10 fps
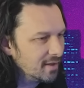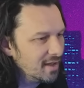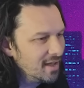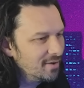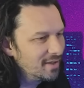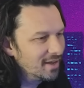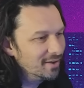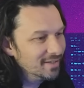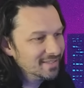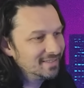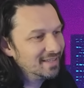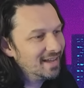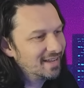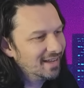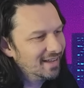Here we go, he's
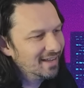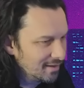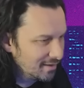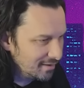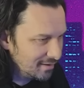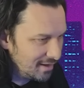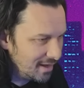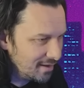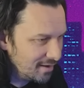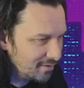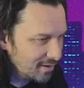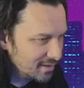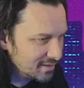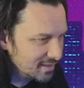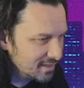stuck. AI, we
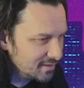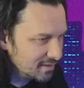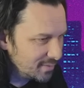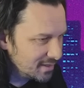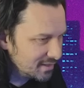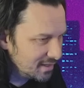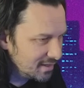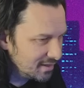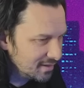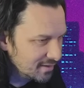can see, is not the best either.